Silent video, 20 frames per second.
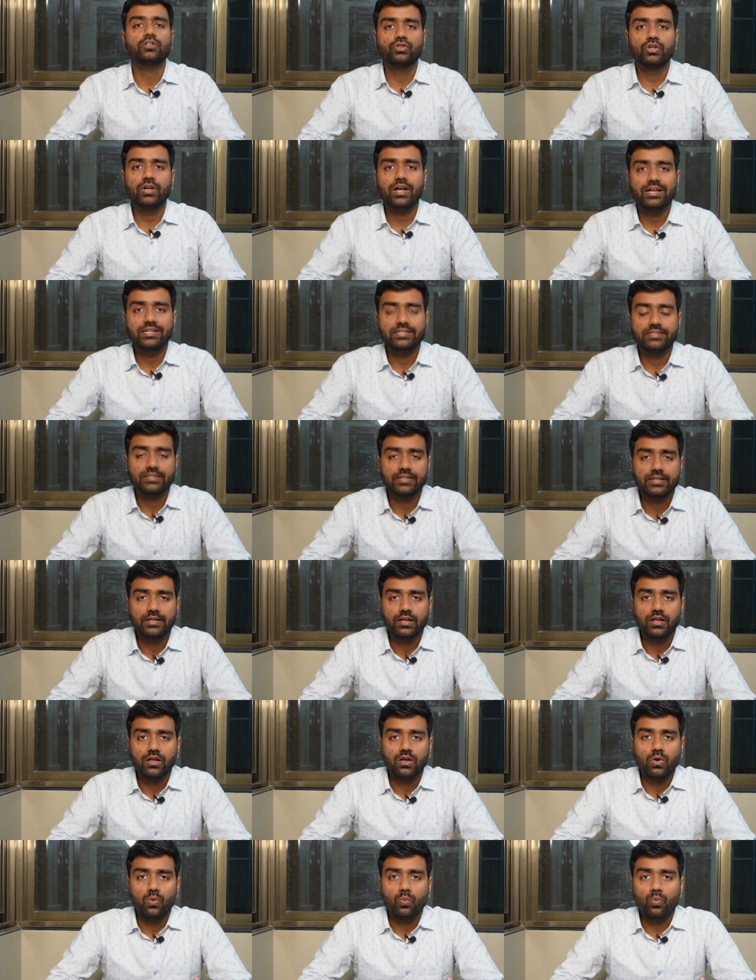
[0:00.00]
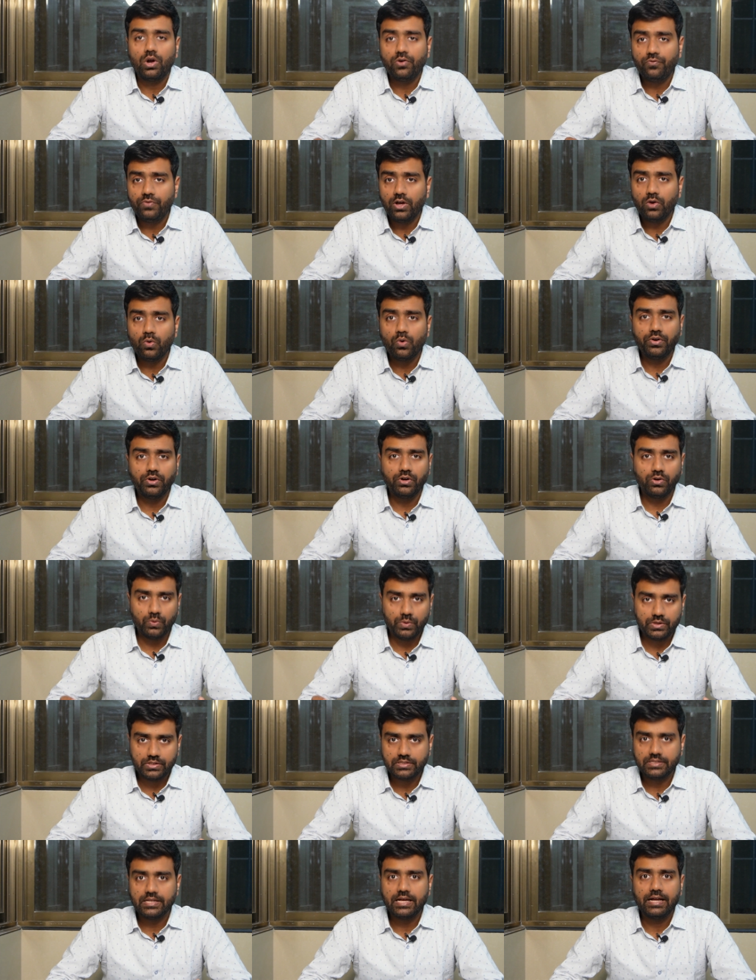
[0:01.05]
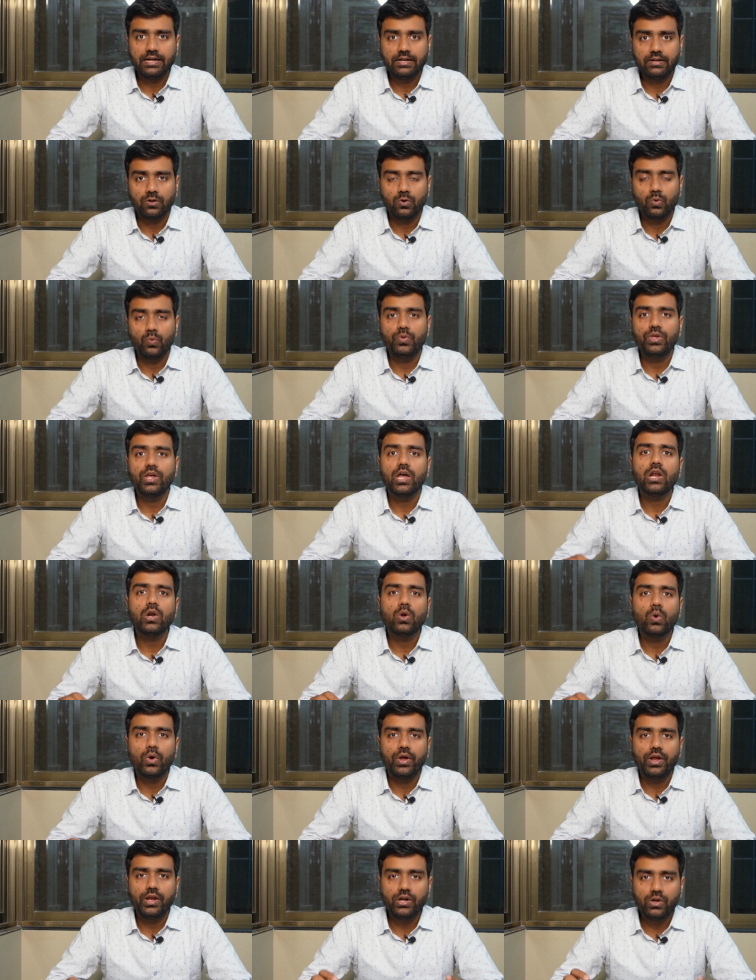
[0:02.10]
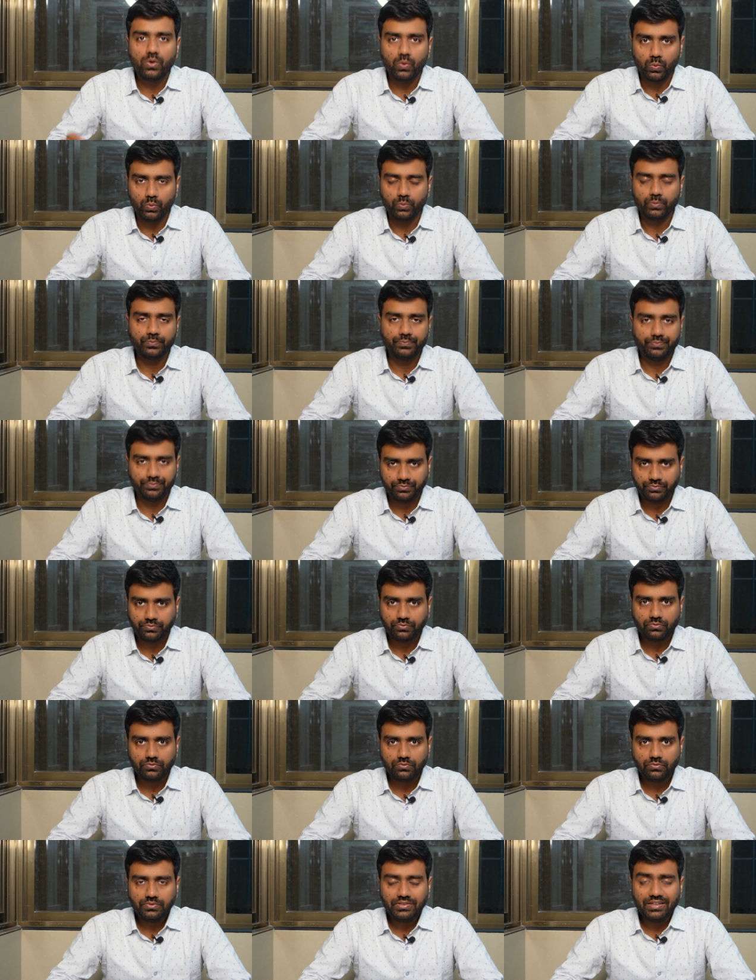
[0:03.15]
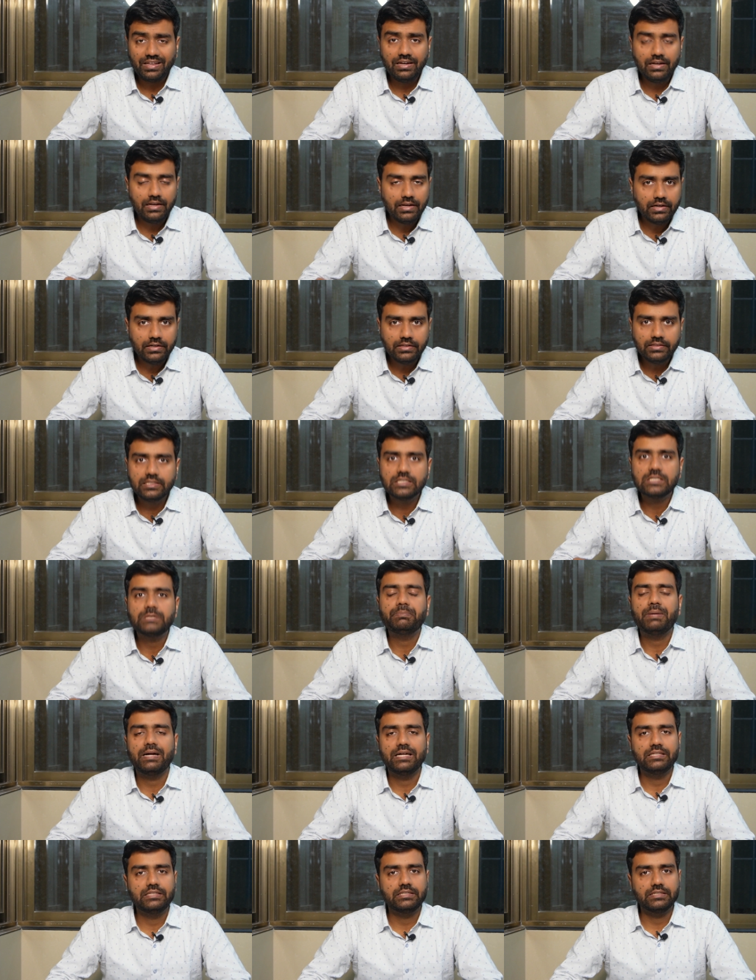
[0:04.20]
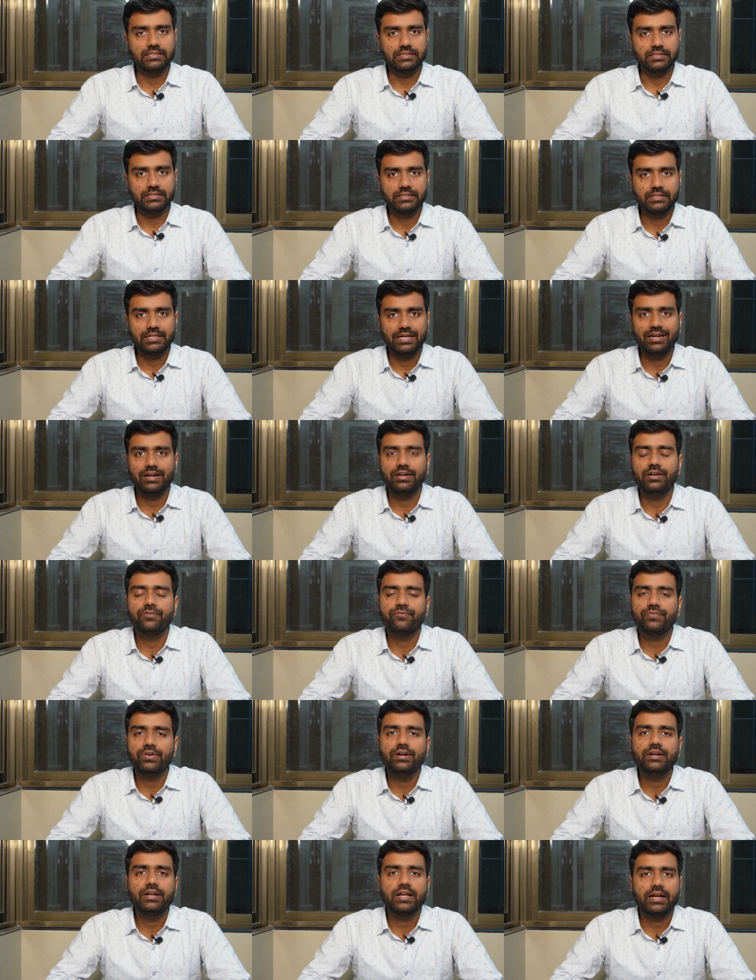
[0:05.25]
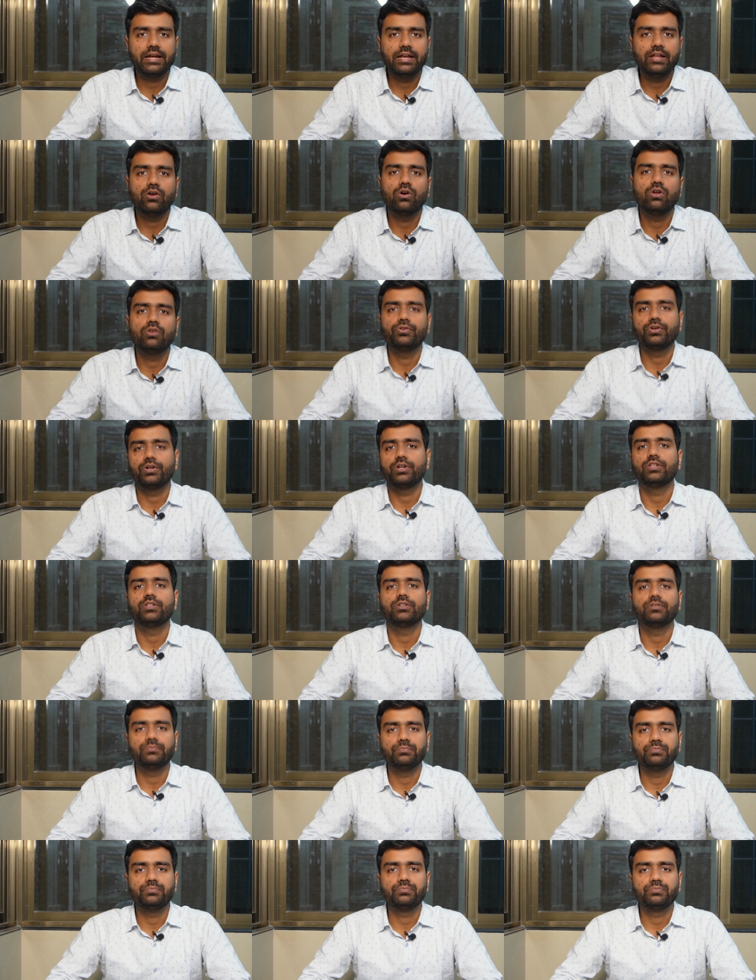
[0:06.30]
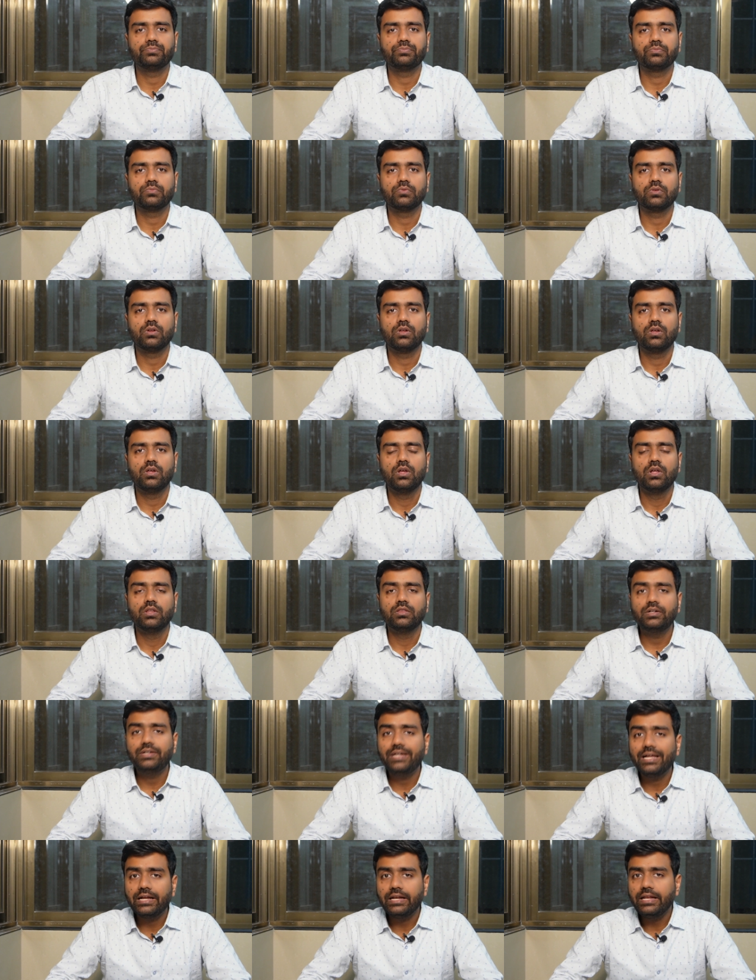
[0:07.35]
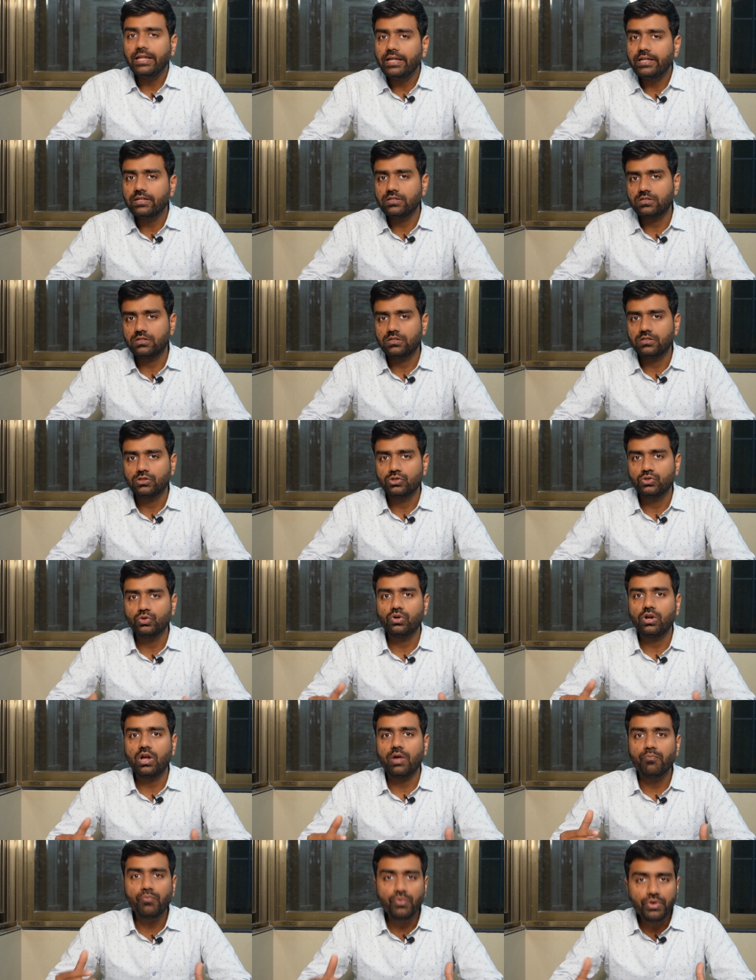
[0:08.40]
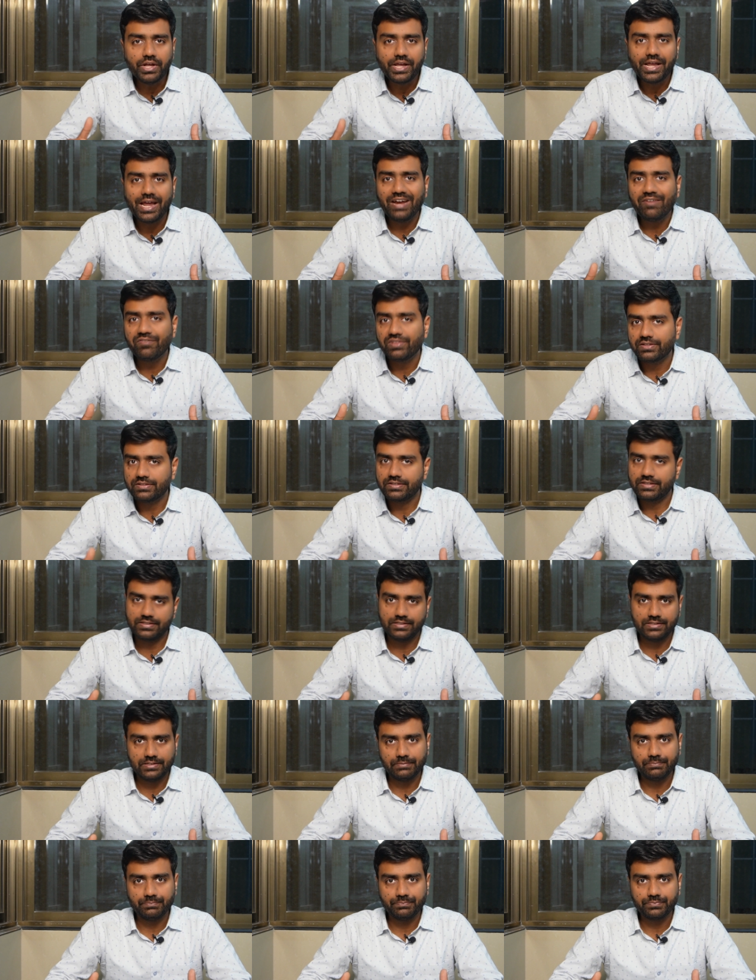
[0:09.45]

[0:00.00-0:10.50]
guys, what we are going to do is that we are going to learn this Python in a different technique altogether. The technique is to communicate with the system.